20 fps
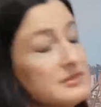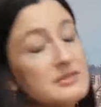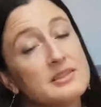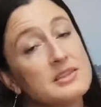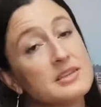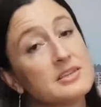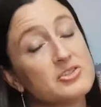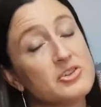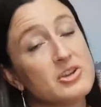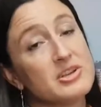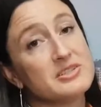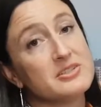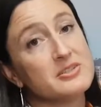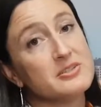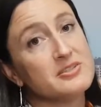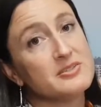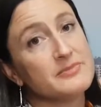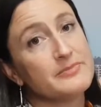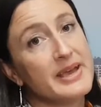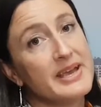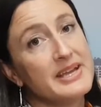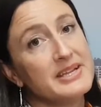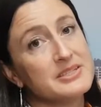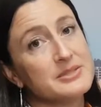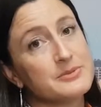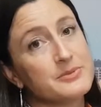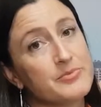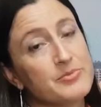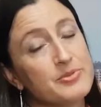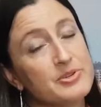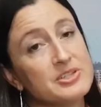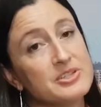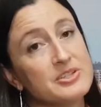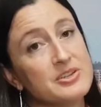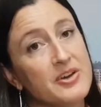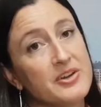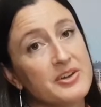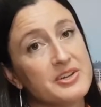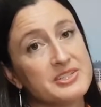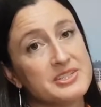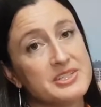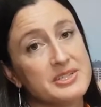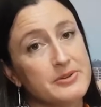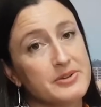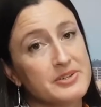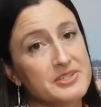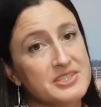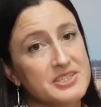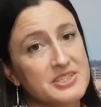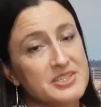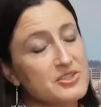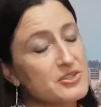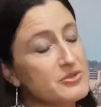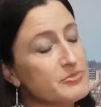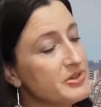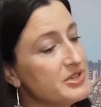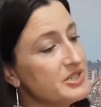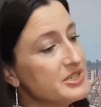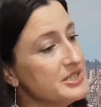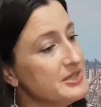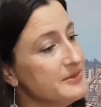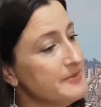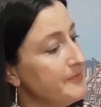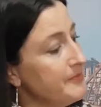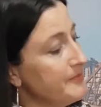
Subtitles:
The translucent pages were printed on a Xerox digital printer,